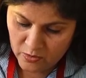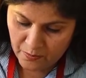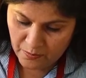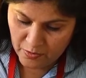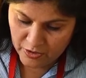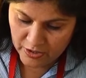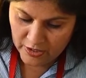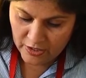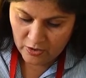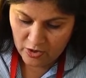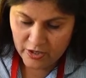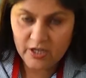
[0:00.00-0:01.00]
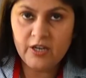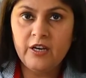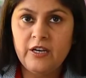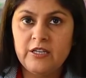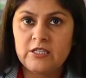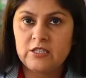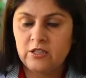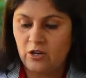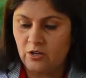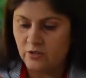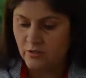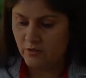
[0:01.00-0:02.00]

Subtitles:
to put on a correct slot.